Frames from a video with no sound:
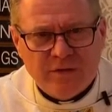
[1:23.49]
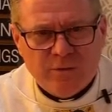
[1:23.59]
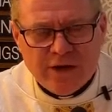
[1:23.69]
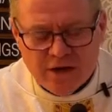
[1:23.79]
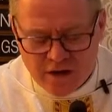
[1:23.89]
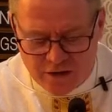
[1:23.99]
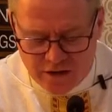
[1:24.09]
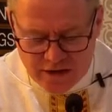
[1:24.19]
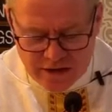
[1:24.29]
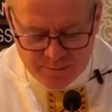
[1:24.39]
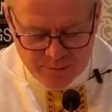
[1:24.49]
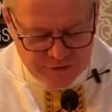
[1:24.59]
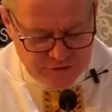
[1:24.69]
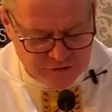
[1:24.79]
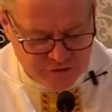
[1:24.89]
We are
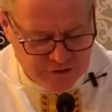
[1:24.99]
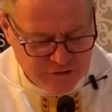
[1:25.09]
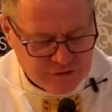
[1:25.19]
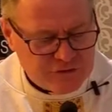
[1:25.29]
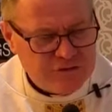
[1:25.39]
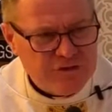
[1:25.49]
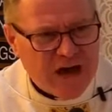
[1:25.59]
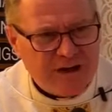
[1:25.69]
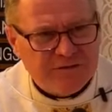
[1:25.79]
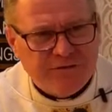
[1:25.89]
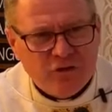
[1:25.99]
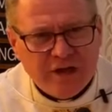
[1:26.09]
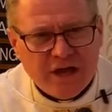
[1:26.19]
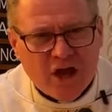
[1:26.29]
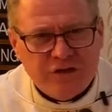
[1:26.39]
positioned to not
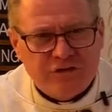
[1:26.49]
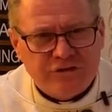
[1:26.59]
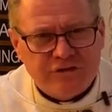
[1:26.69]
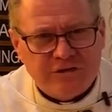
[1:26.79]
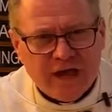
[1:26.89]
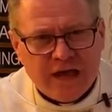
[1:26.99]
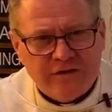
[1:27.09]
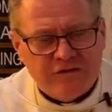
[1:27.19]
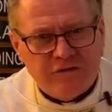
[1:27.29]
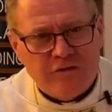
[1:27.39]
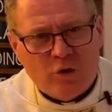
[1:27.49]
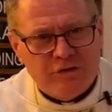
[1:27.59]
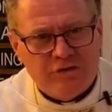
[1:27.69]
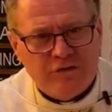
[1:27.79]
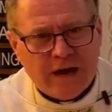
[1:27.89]
fully understand or
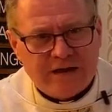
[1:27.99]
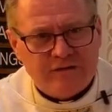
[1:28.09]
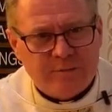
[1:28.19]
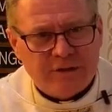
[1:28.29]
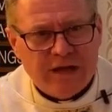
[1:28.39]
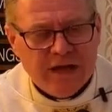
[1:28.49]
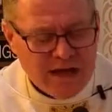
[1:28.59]
to grasp it.